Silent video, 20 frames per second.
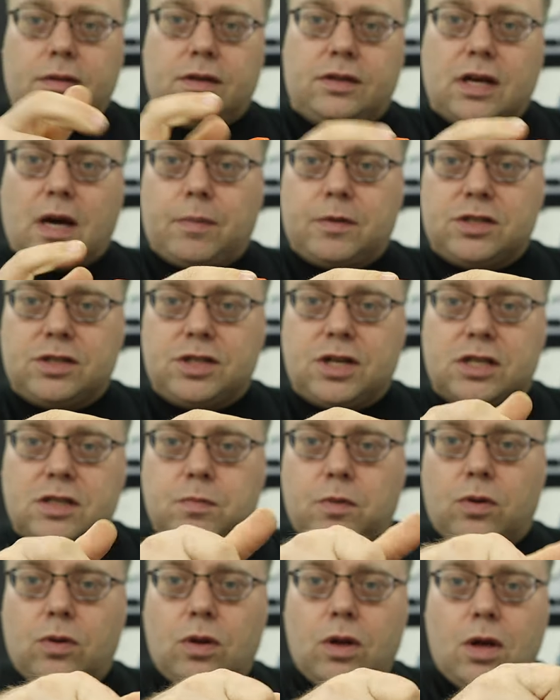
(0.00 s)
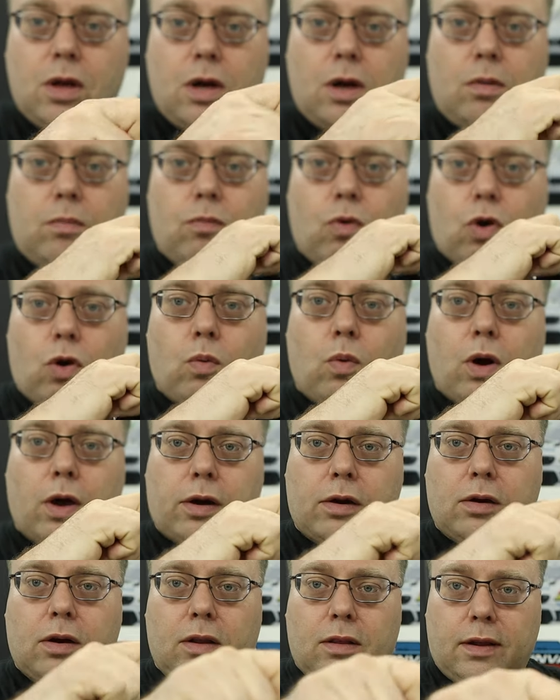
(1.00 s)
The top is adjustable, more
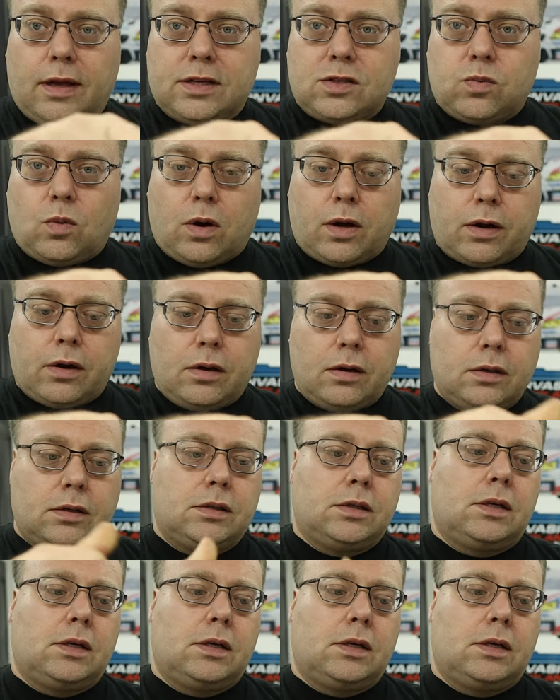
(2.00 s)
water, less water